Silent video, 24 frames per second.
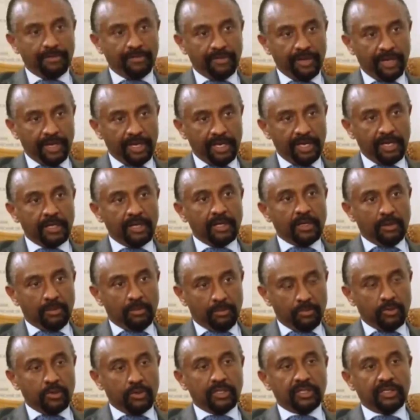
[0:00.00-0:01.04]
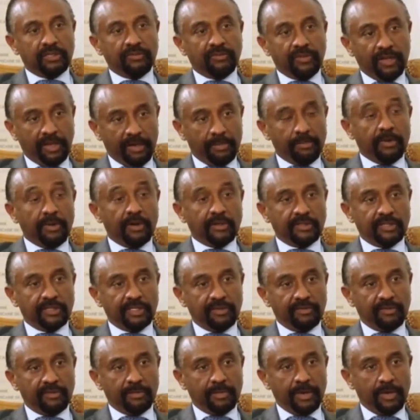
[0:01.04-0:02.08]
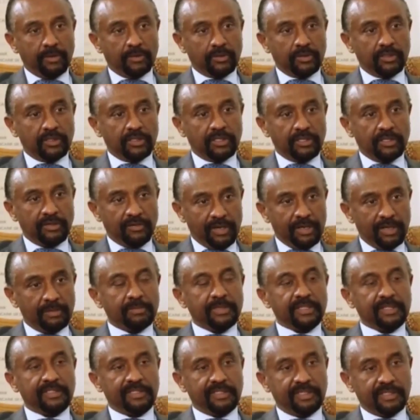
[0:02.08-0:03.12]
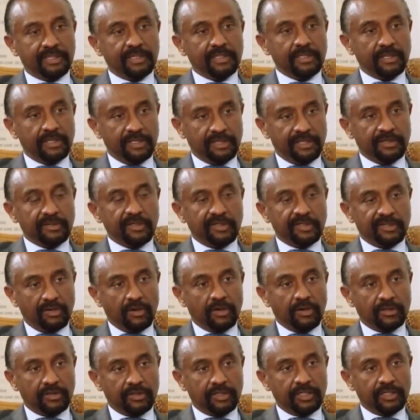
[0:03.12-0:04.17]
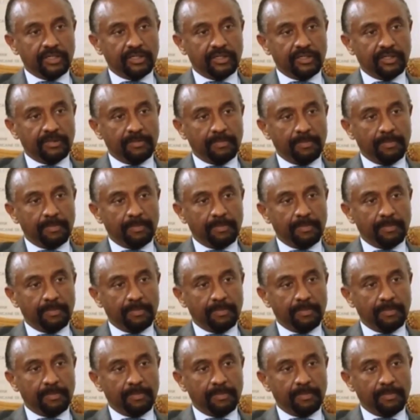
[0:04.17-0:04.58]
are very bullish, very positive about developments in this continent.